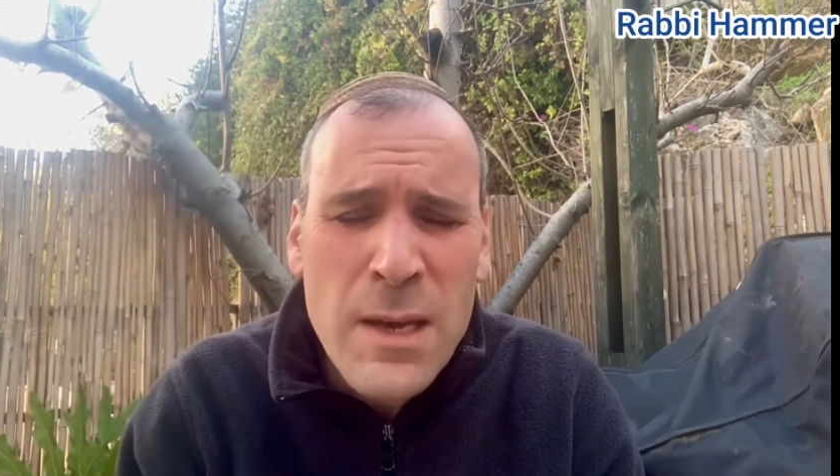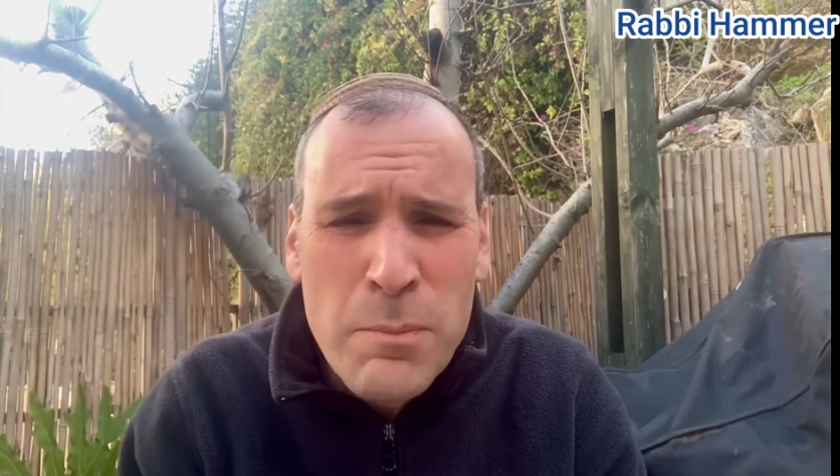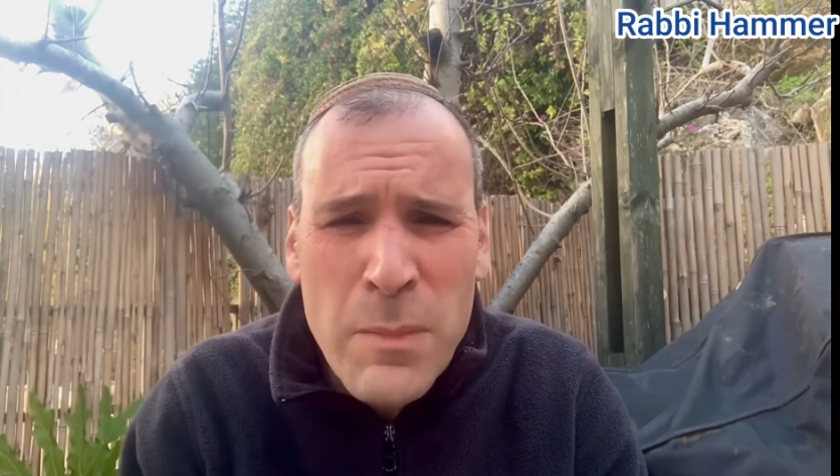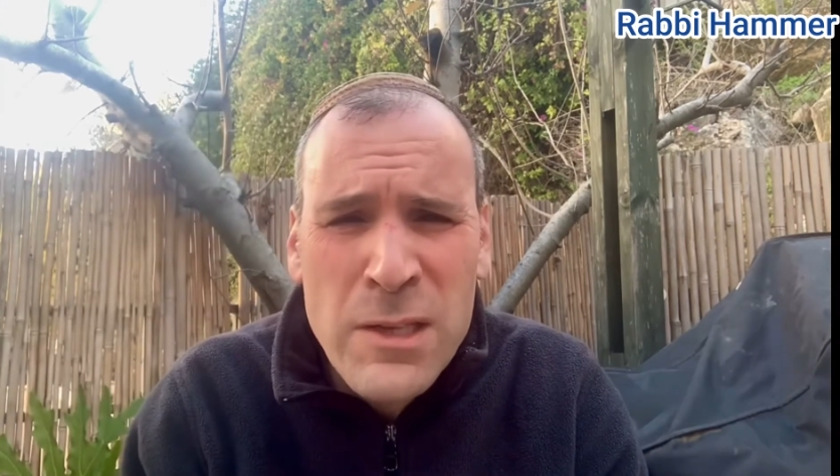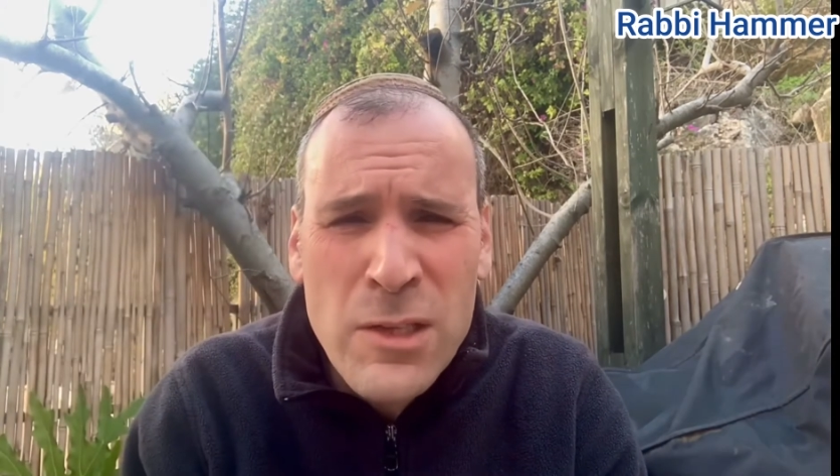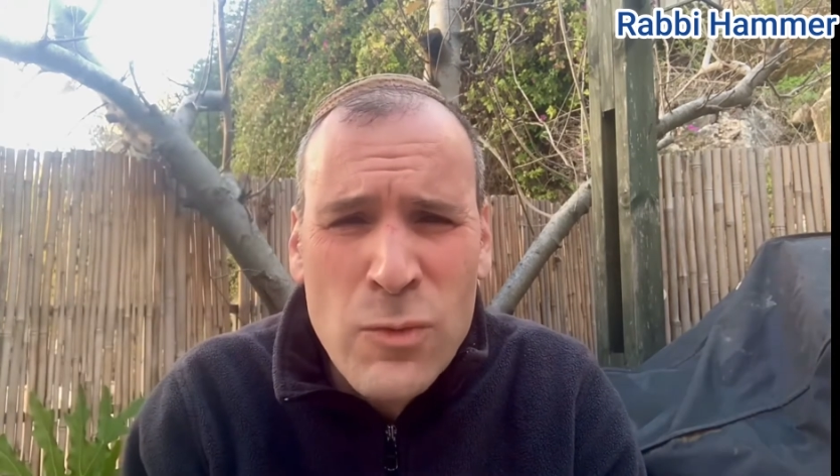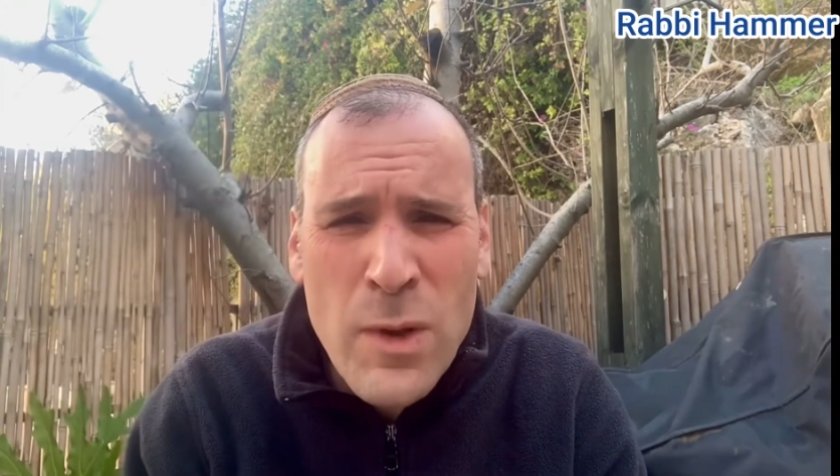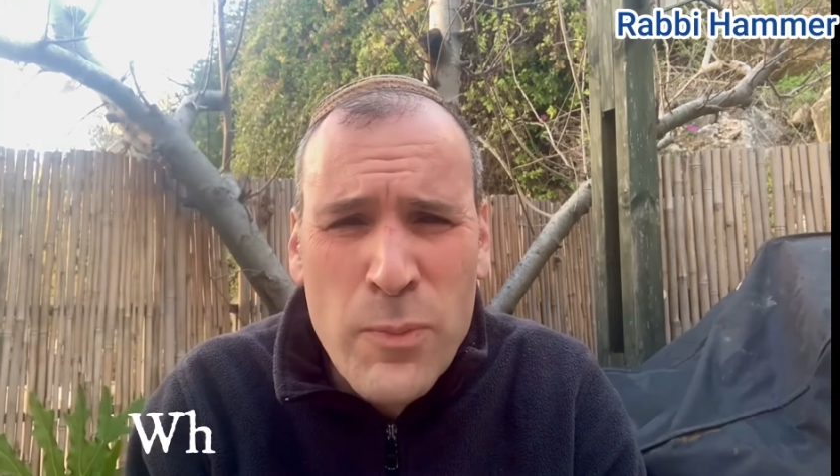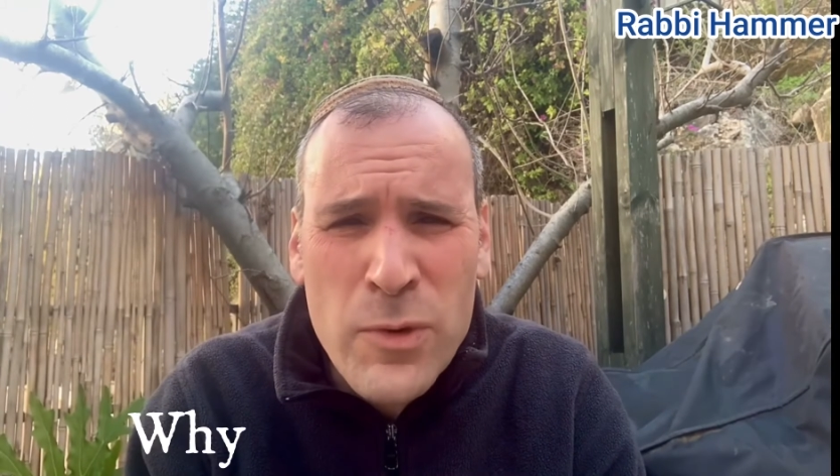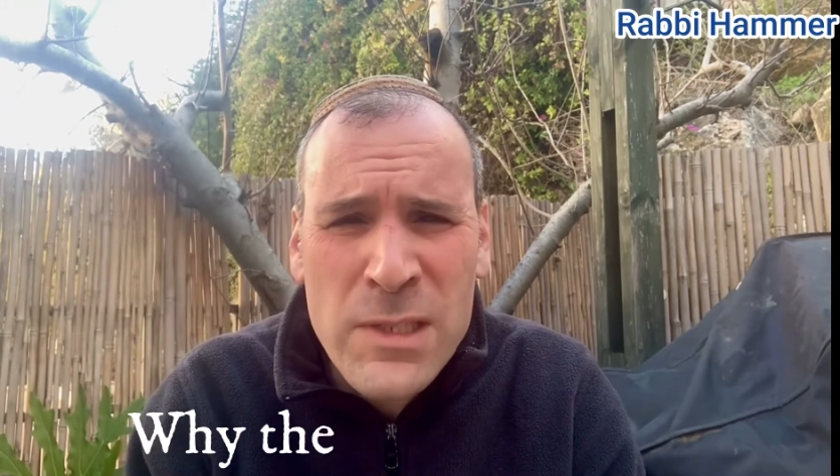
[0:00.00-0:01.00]
meant to
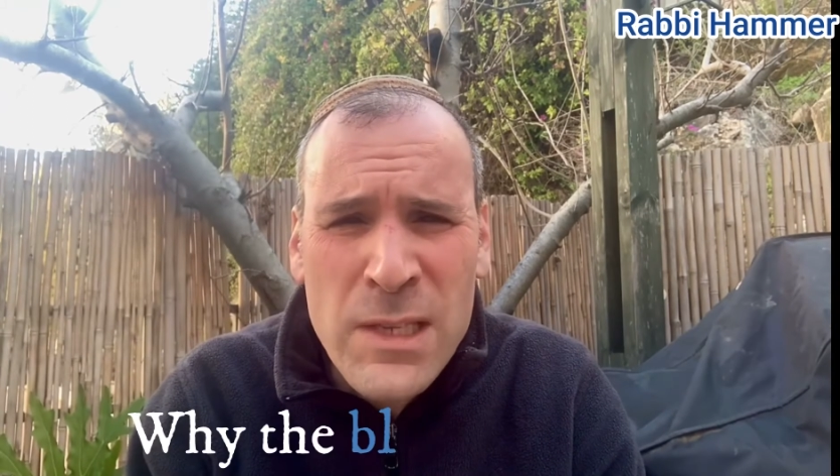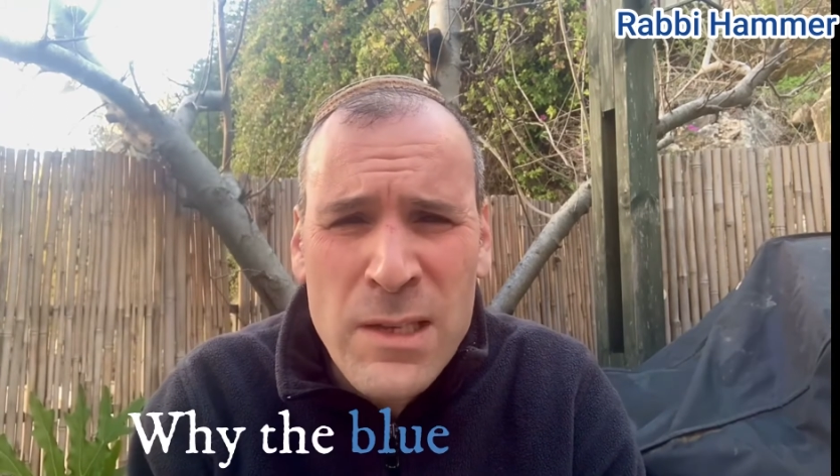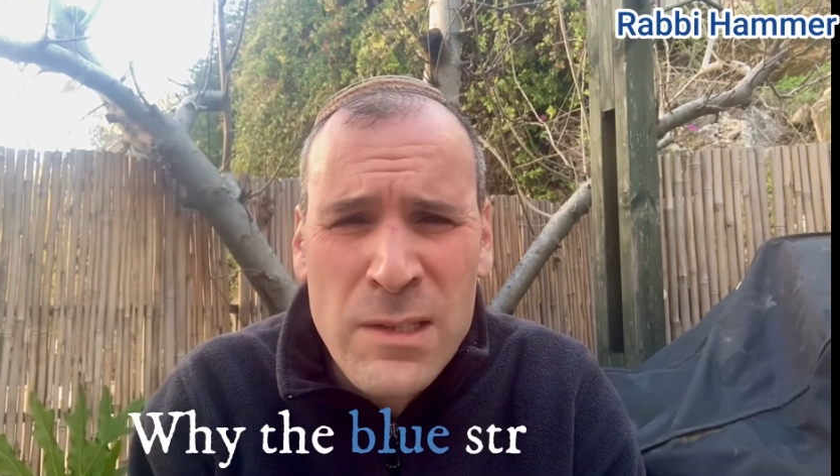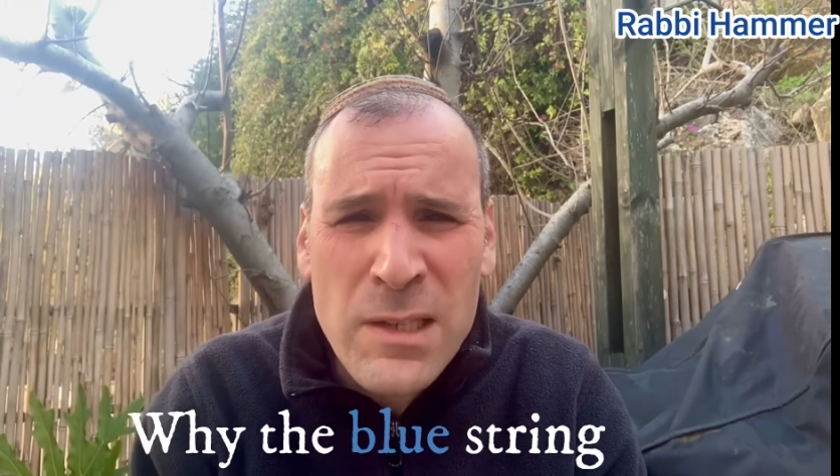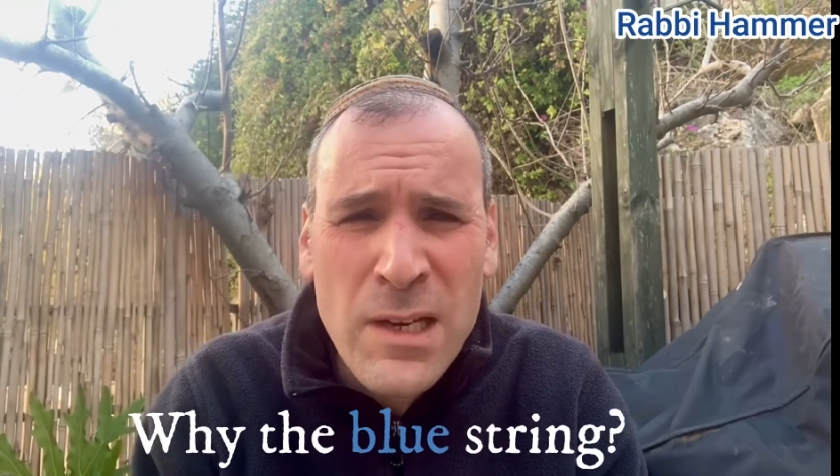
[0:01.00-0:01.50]
represent,